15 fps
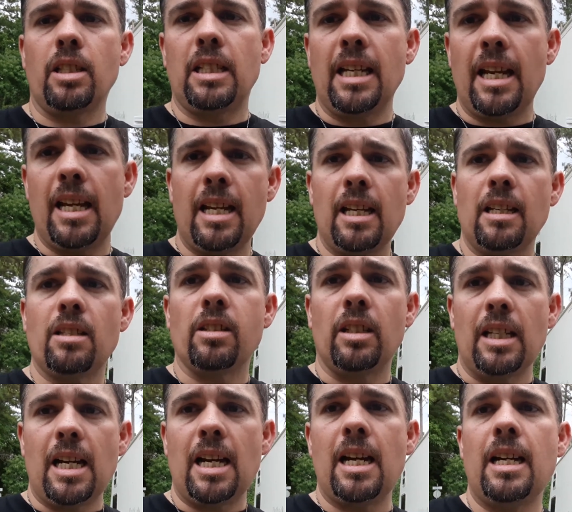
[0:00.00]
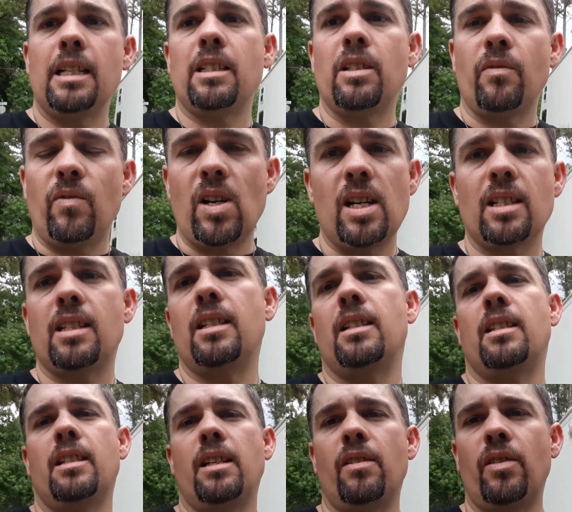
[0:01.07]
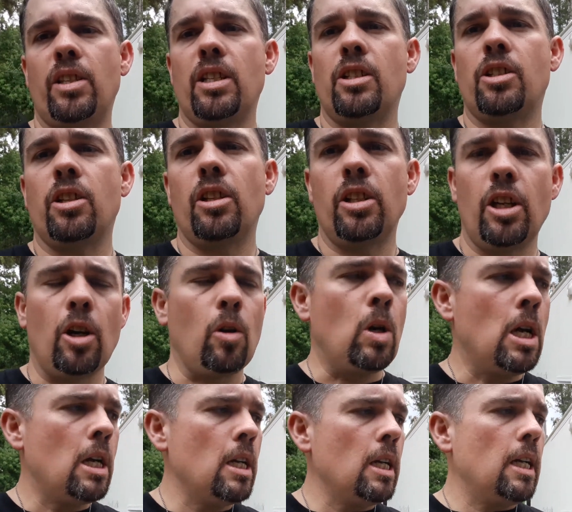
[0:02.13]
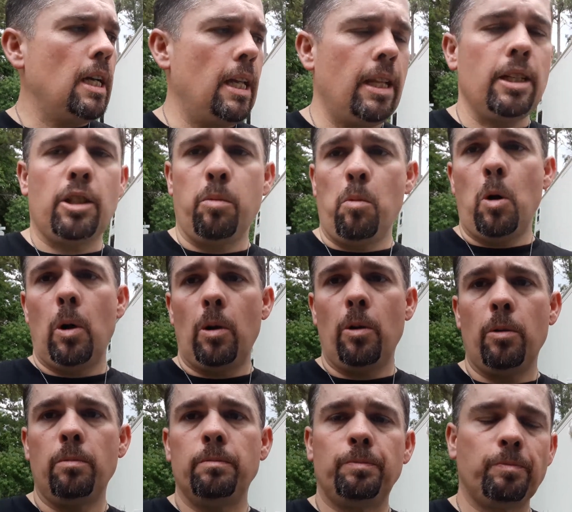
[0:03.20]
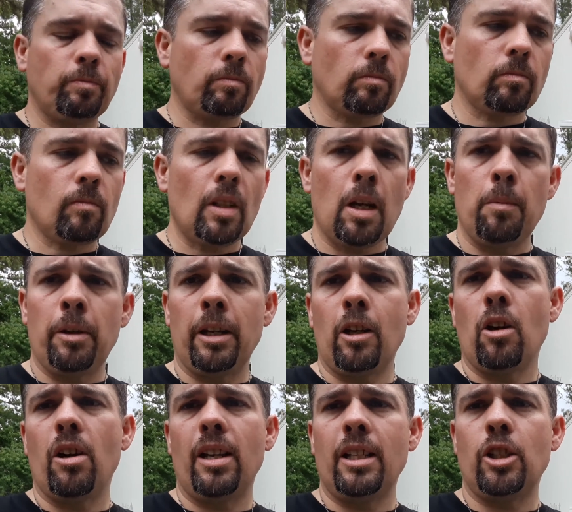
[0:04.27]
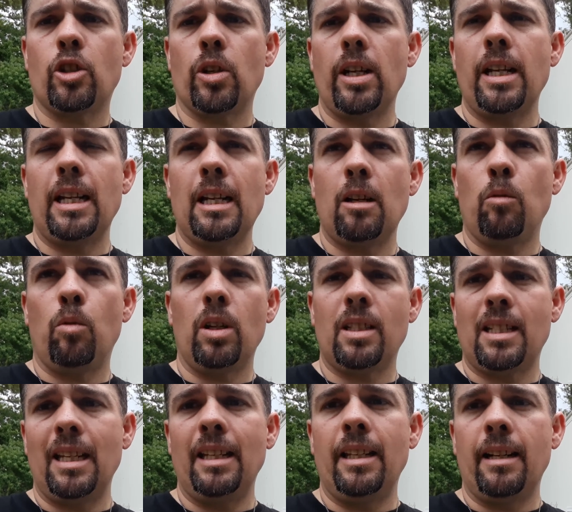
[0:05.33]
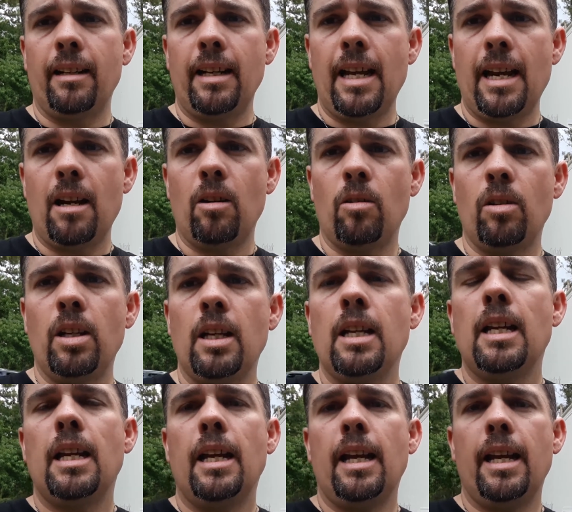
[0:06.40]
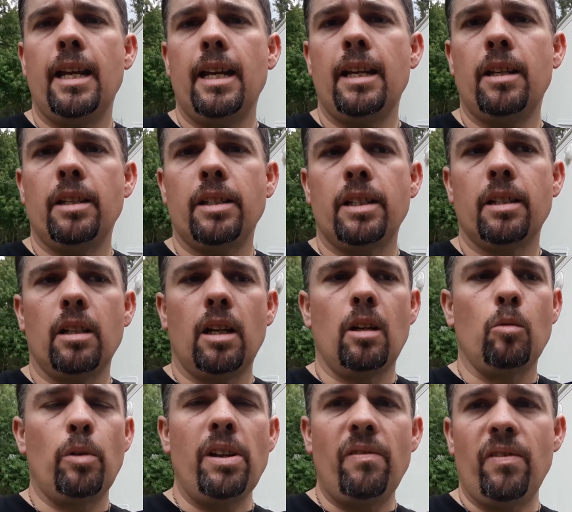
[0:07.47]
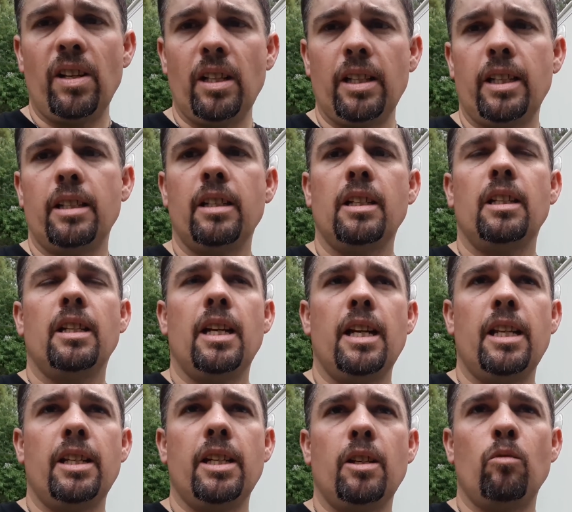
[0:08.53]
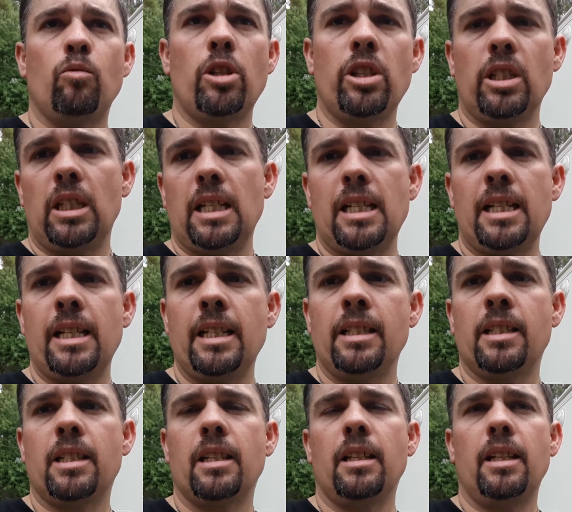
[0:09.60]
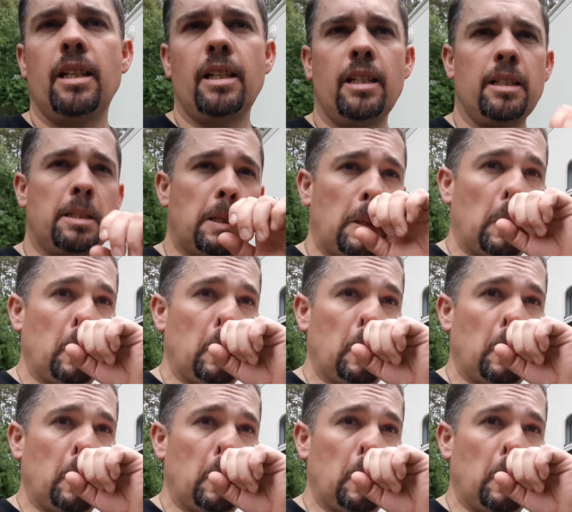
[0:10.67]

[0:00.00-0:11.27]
the tank, the lines, the faucets, and everything's good to go. And then tomorrow I'm going to go ahead and drain out what's in there now and refill it, and then run the lines and